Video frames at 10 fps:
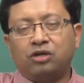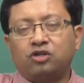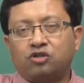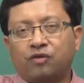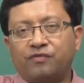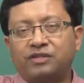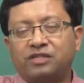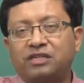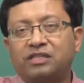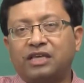So,
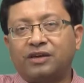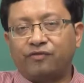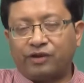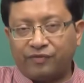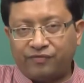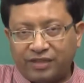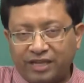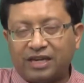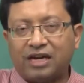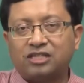obviously if
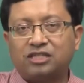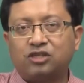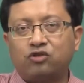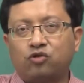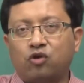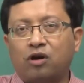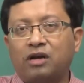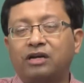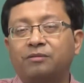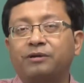they are 0 or
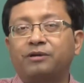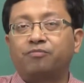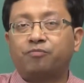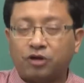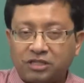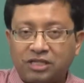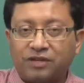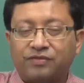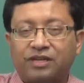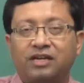little bit
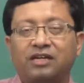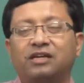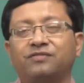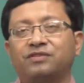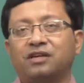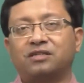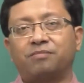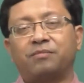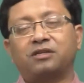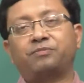positive, then it gives us a
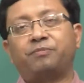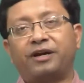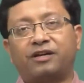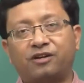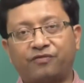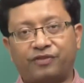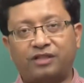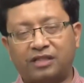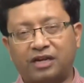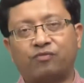much better
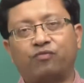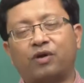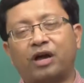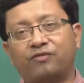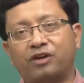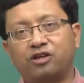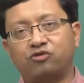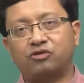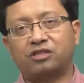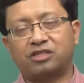feel that why we are
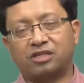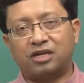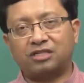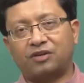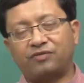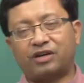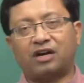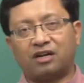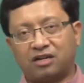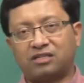using the charts, and we can
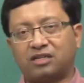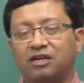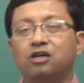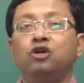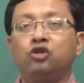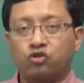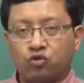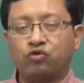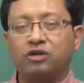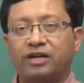understand
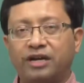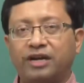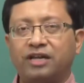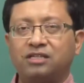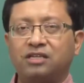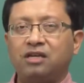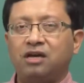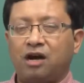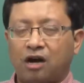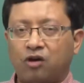through the readings
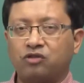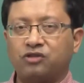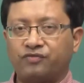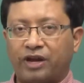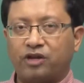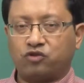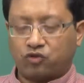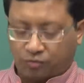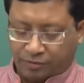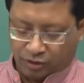how these values
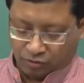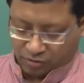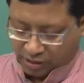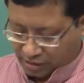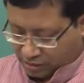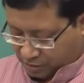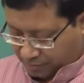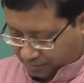could be utilized.